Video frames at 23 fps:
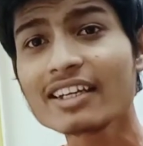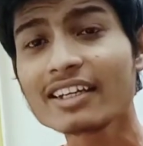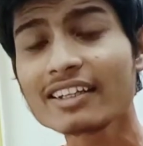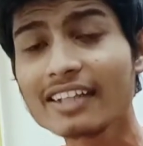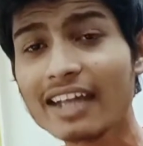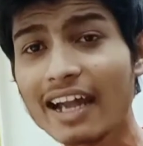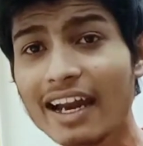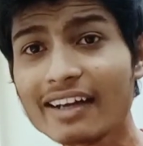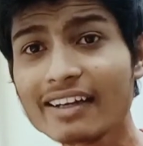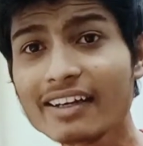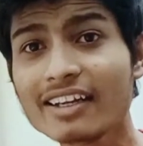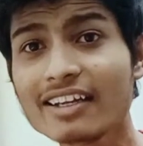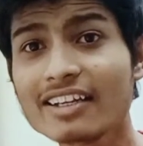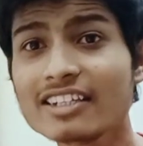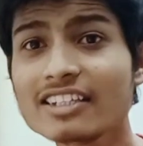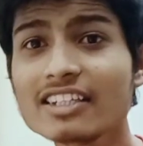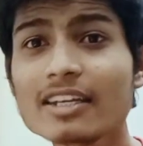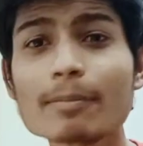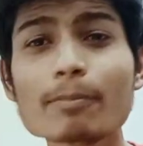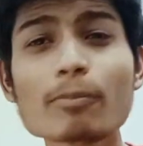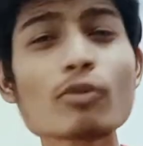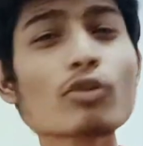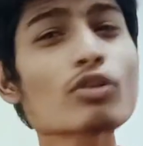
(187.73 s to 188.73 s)
that
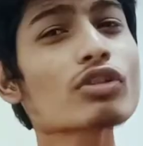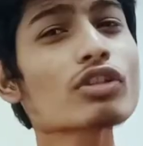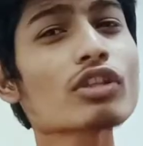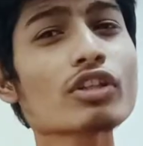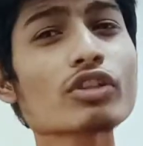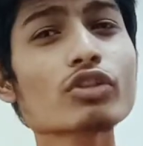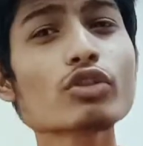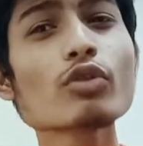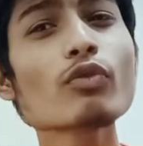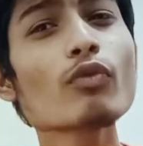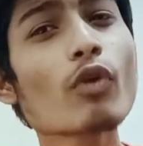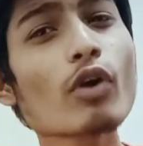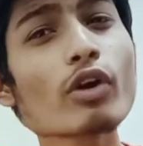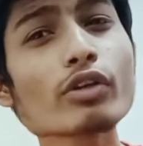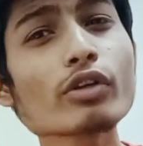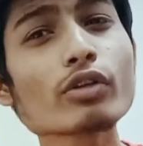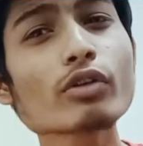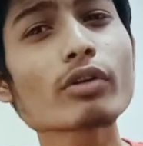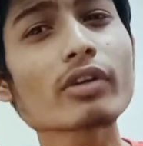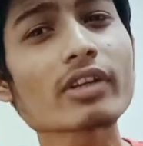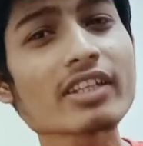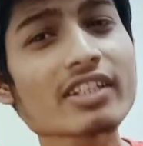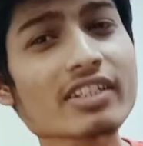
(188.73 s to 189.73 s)
suppose you want
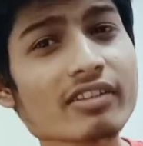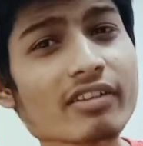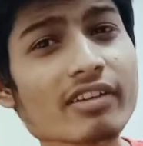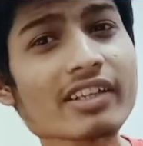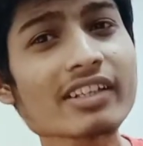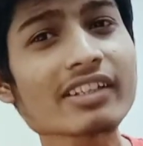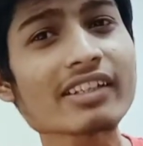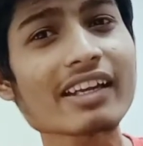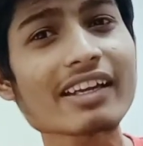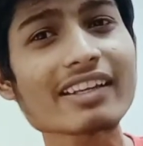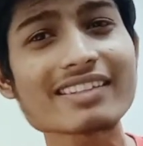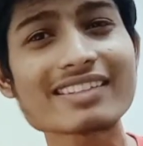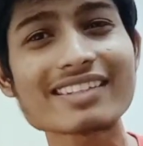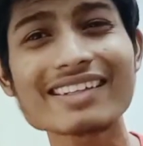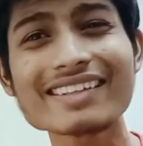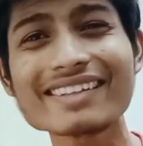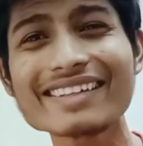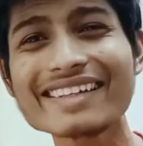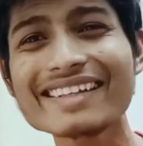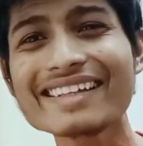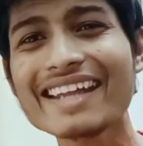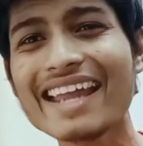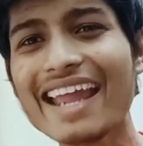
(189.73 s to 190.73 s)
to restrict
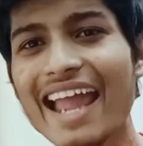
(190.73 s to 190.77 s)
certain